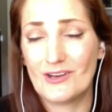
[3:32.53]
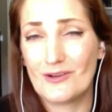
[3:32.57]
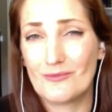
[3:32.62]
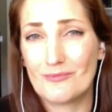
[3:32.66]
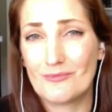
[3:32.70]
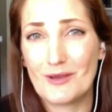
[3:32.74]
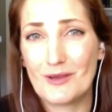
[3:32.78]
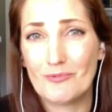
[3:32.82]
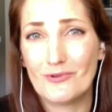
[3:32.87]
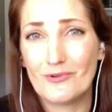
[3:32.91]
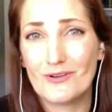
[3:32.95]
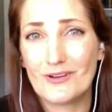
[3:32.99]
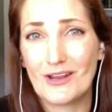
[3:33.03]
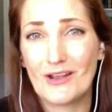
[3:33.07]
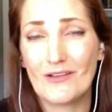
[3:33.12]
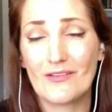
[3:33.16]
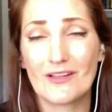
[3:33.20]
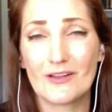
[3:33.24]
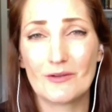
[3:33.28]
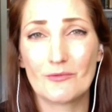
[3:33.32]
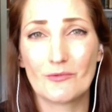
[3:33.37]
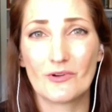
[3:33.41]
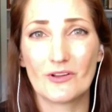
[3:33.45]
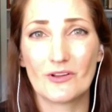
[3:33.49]
people in
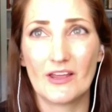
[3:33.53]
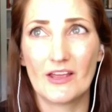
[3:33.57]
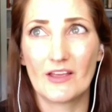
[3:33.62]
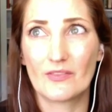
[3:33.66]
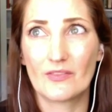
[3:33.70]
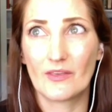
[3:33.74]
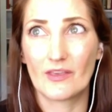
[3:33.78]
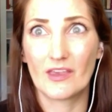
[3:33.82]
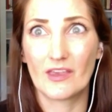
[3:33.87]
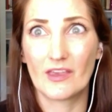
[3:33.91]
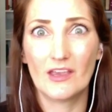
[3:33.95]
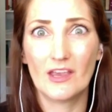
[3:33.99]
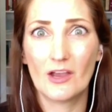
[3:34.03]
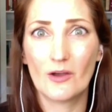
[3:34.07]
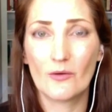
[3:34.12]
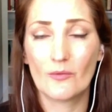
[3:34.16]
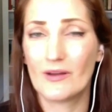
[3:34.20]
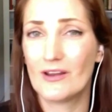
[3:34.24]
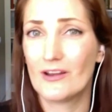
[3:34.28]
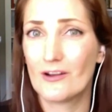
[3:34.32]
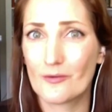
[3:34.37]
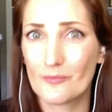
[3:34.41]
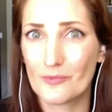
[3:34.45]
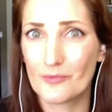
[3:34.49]
England were like, the King and
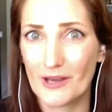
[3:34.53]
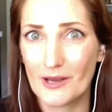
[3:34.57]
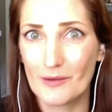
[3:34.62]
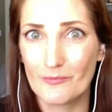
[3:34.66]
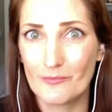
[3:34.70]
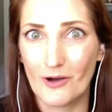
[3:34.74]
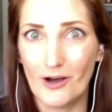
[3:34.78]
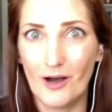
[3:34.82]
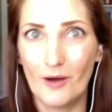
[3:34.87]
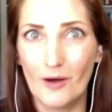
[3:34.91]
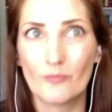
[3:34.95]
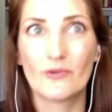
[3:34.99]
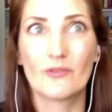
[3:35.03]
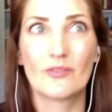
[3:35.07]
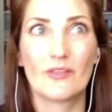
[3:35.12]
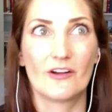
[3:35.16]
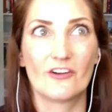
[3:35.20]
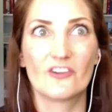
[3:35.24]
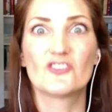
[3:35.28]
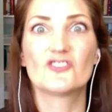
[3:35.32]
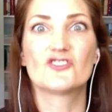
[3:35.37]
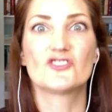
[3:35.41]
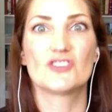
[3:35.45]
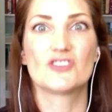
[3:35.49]
Queen are being bombed.
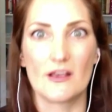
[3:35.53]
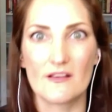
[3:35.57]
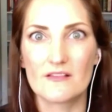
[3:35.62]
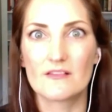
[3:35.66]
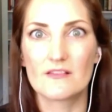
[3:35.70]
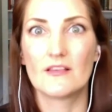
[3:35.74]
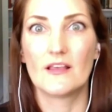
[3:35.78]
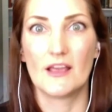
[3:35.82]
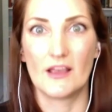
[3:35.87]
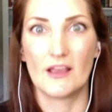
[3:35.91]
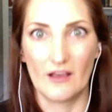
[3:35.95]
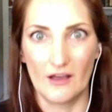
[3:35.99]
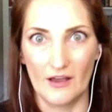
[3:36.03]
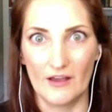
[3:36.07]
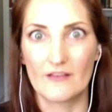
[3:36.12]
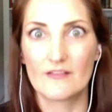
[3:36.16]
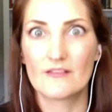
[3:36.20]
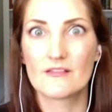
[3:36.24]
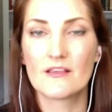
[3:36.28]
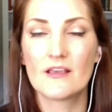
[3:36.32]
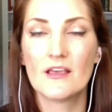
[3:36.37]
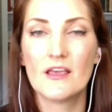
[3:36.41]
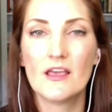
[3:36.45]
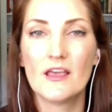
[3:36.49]
They're just like
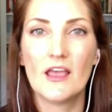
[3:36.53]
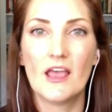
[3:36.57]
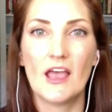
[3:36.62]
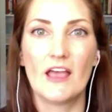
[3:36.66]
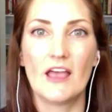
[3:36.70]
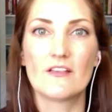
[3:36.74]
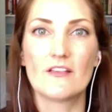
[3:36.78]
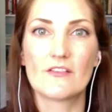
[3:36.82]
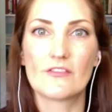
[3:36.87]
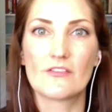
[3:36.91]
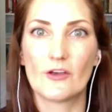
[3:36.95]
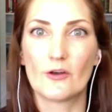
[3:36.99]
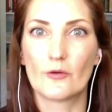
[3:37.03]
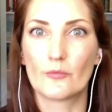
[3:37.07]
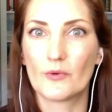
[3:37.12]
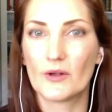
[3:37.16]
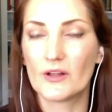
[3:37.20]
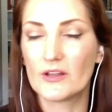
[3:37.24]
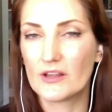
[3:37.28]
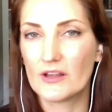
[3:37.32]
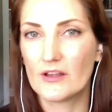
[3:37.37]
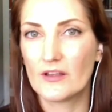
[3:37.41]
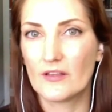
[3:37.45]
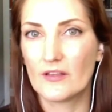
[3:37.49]
us. And so
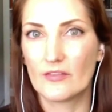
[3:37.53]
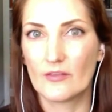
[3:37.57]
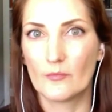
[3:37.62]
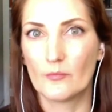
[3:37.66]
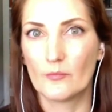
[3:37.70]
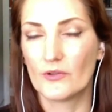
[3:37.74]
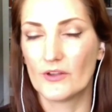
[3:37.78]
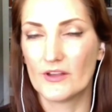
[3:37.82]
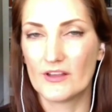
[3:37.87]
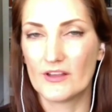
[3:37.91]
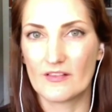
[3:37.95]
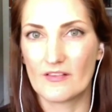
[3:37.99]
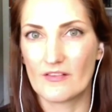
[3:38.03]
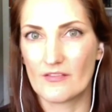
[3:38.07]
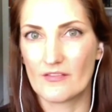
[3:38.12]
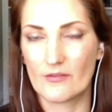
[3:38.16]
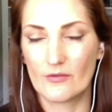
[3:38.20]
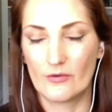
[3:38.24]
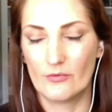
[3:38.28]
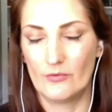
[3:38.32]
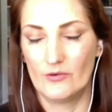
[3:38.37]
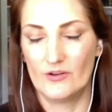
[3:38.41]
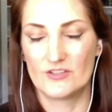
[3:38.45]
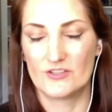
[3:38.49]
really the Blitz,
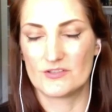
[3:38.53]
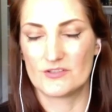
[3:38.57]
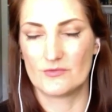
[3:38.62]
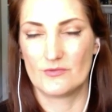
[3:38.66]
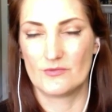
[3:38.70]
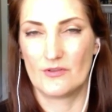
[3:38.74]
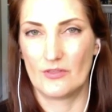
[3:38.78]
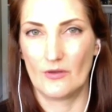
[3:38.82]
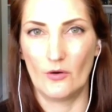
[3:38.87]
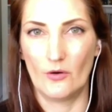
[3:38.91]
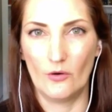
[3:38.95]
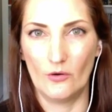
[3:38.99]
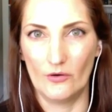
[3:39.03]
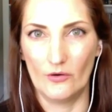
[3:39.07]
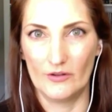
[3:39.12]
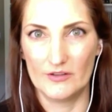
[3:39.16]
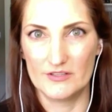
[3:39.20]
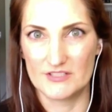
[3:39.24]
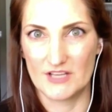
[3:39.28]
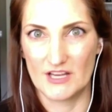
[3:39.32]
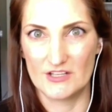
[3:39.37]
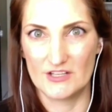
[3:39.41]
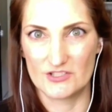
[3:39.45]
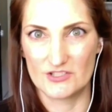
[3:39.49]
which with the whole
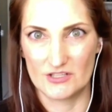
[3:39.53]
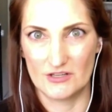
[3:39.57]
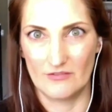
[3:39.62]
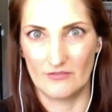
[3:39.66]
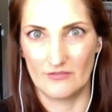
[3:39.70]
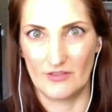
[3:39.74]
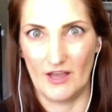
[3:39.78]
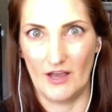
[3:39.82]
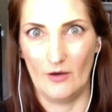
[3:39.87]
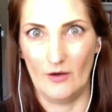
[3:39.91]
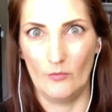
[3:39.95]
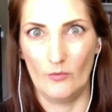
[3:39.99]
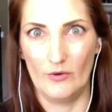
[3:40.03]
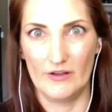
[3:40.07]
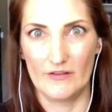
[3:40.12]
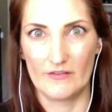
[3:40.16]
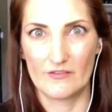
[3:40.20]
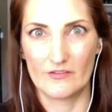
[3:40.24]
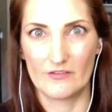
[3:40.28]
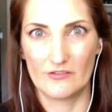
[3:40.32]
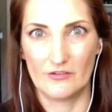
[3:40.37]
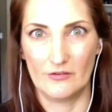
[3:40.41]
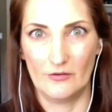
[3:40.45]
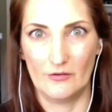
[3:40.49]
intention of that
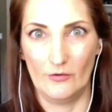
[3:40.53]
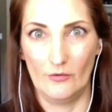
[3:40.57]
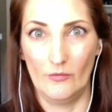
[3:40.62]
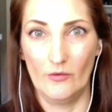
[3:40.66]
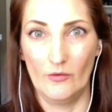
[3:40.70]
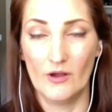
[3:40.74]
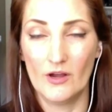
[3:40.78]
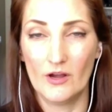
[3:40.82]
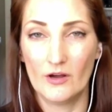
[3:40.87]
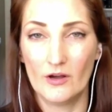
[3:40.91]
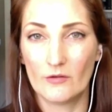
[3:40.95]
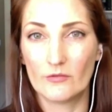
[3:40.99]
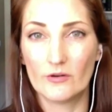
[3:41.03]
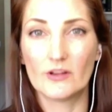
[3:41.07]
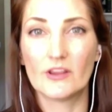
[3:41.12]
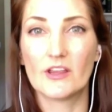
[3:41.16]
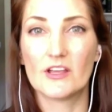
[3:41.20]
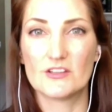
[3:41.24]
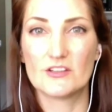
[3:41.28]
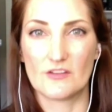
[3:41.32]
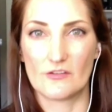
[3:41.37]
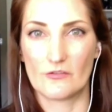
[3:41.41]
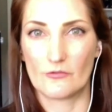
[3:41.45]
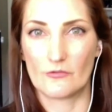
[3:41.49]
was to really
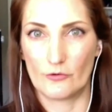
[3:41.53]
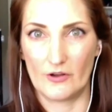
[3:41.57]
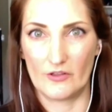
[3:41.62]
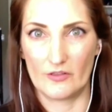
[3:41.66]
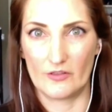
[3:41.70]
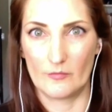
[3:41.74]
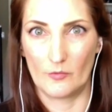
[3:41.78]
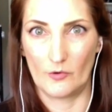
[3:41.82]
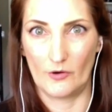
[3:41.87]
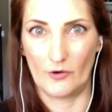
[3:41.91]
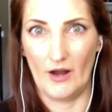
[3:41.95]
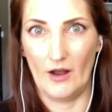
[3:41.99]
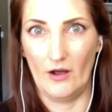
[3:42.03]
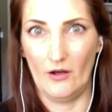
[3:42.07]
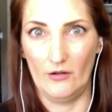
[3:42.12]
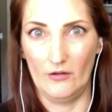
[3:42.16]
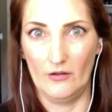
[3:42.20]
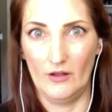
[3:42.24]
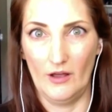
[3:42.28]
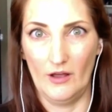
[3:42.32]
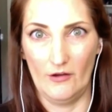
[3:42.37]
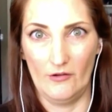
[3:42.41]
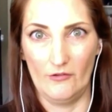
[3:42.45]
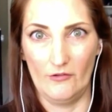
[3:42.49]
destroy the morale
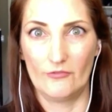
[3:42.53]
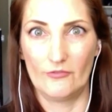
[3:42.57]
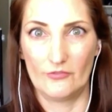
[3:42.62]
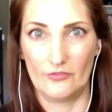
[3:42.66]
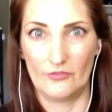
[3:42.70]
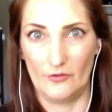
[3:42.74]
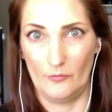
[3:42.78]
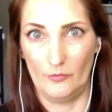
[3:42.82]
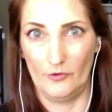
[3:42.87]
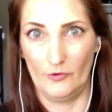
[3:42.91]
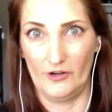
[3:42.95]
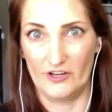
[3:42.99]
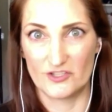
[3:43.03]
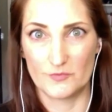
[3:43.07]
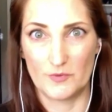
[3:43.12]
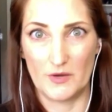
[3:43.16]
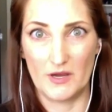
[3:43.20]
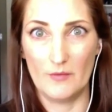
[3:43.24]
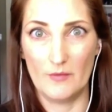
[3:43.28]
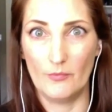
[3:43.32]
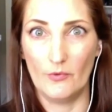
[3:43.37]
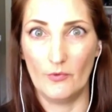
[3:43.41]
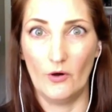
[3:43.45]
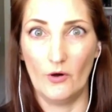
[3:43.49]
of the British
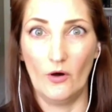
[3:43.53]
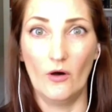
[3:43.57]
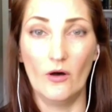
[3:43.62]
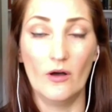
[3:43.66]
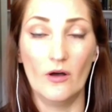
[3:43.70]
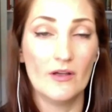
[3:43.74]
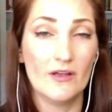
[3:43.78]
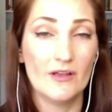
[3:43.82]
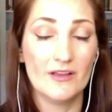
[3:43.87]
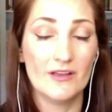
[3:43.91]
people,